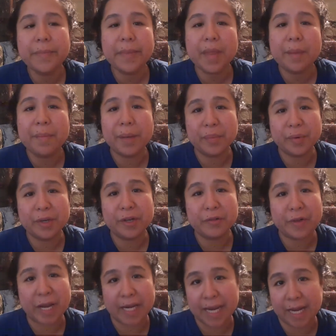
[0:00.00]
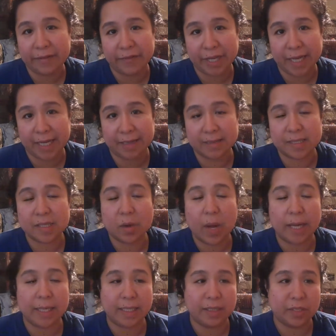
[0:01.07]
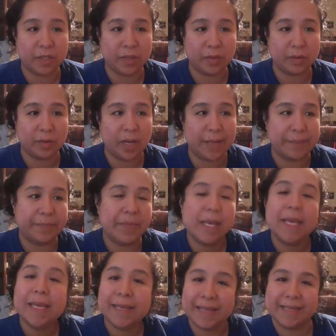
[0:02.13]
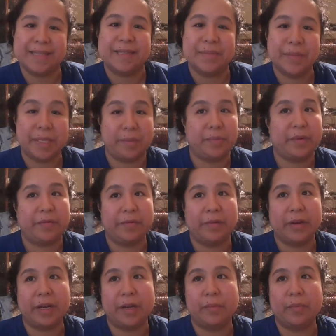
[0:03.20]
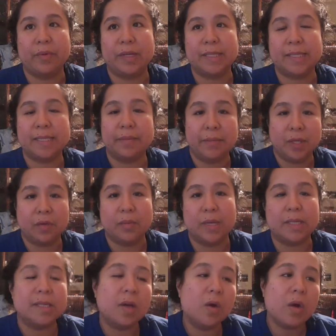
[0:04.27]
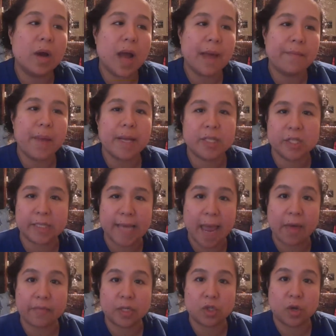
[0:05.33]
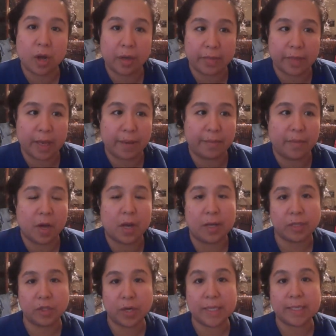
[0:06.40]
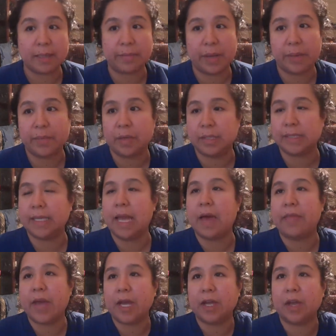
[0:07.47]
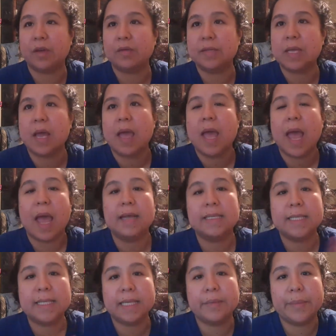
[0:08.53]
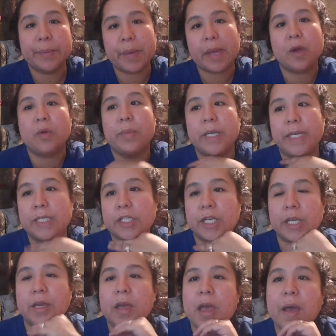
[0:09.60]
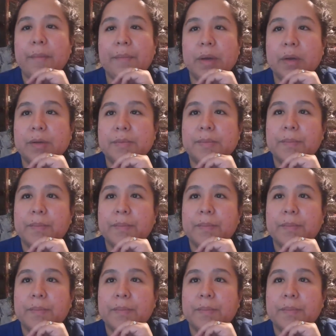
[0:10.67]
my printer ran out of ink, so I need to get some ink before I can print some new ones. Or I might just hand draw them on tracing paper and see how that goes, and stick them in my hobonichi. But